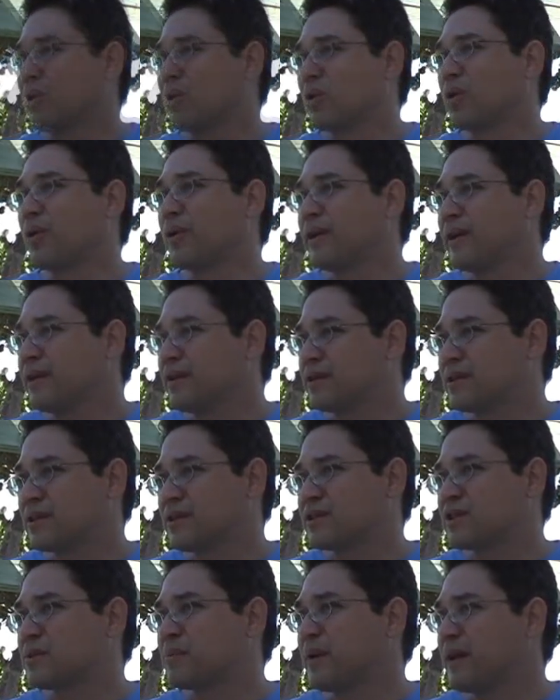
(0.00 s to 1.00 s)
Learning
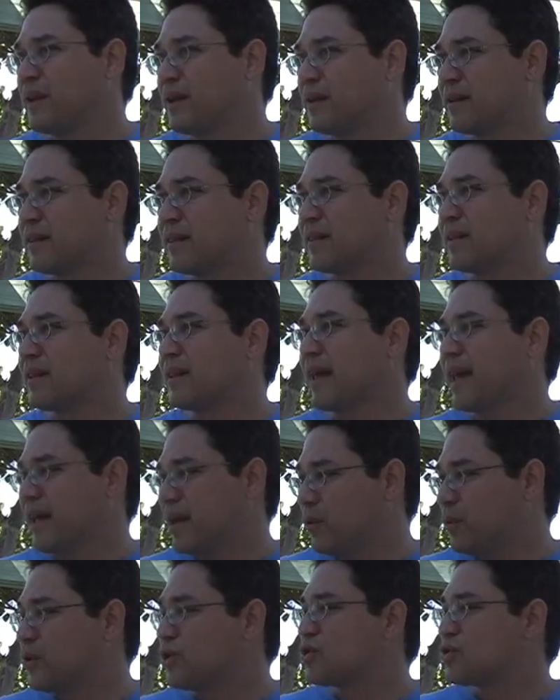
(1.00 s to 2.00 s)
to speak the
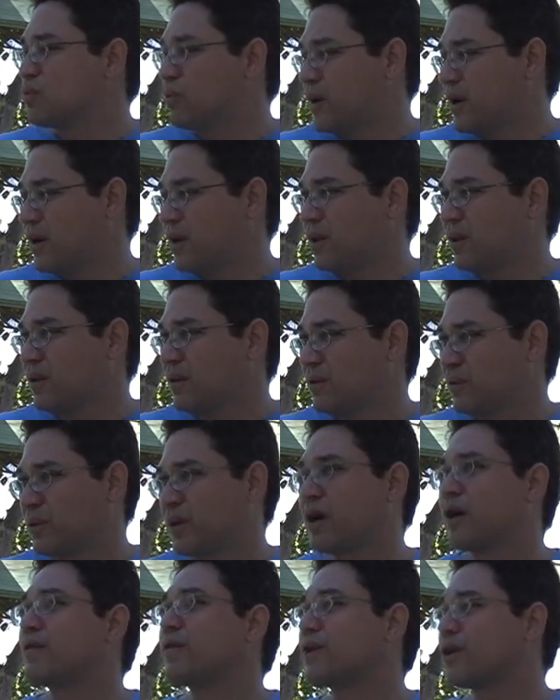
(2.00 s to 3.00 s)
language well
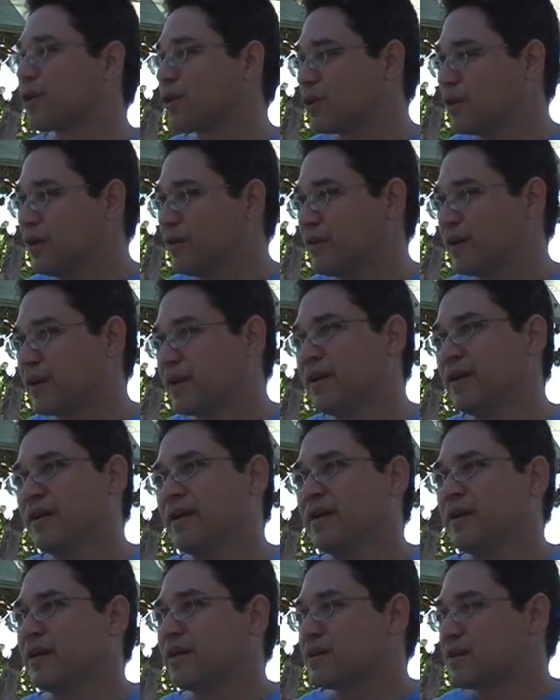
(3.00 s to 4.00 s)
wherever you're living
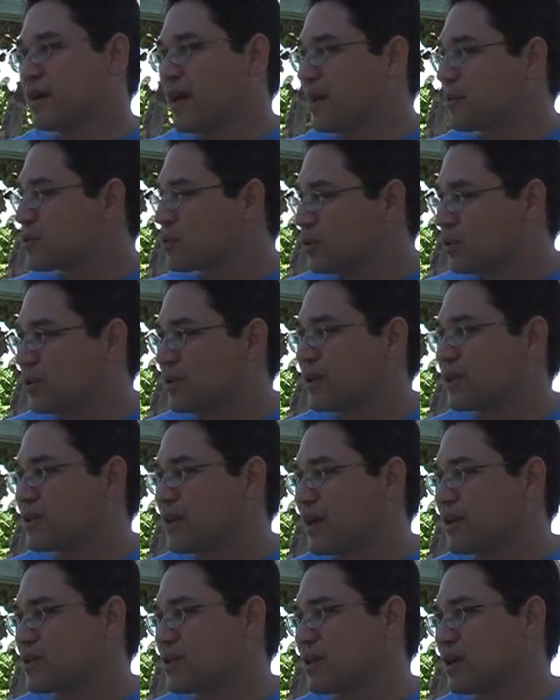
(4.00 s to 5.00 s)
is an absolute
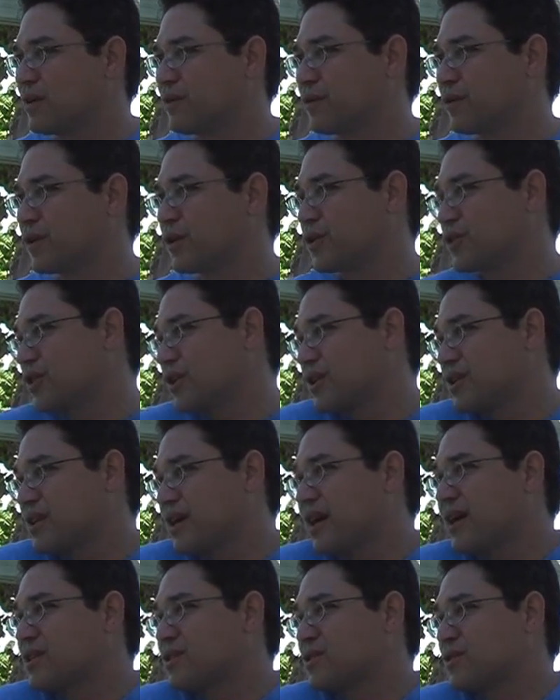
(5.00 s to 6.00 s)
necessity for your
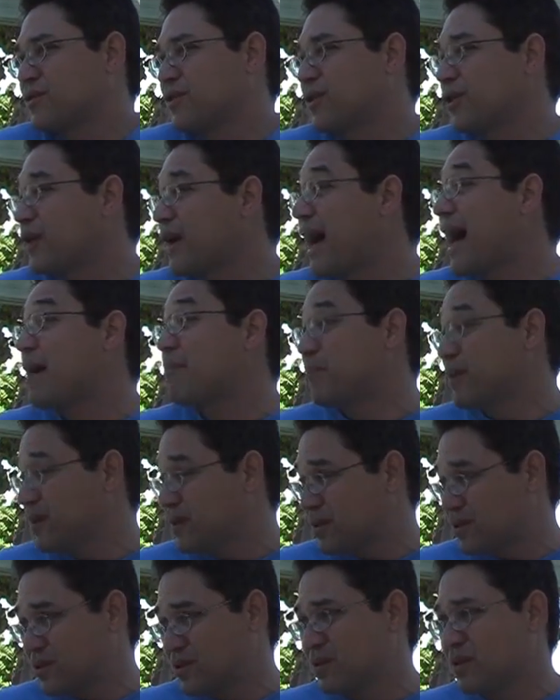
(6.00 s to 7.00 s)
success, for your
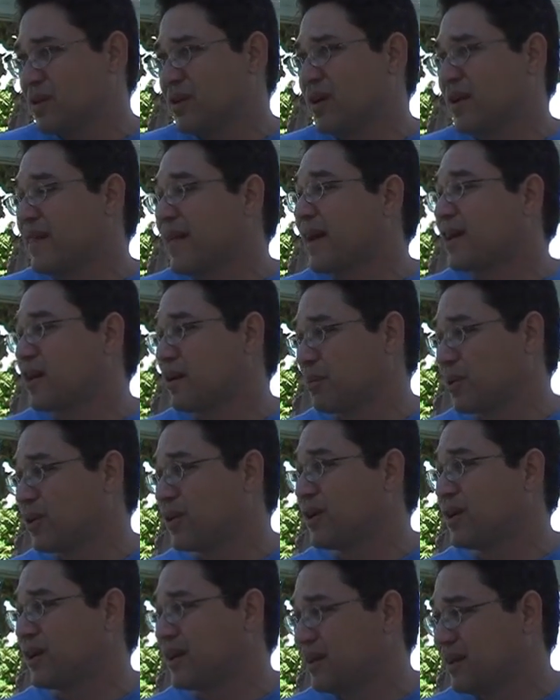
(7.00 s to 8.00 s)
happiness in that
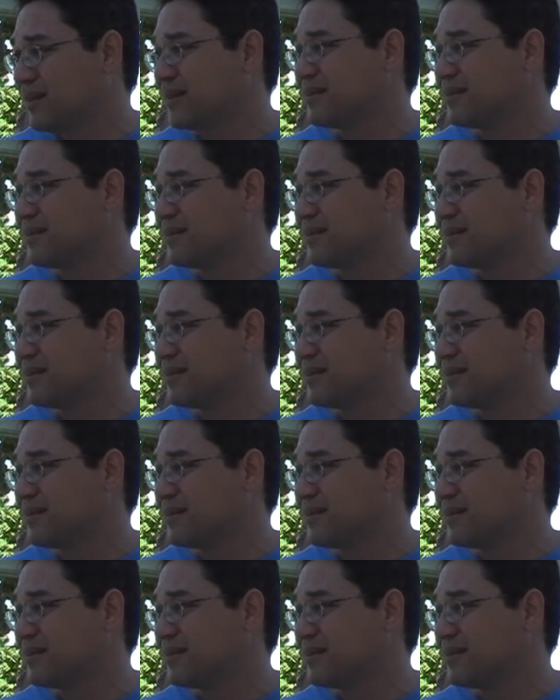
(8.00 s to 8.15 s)
community.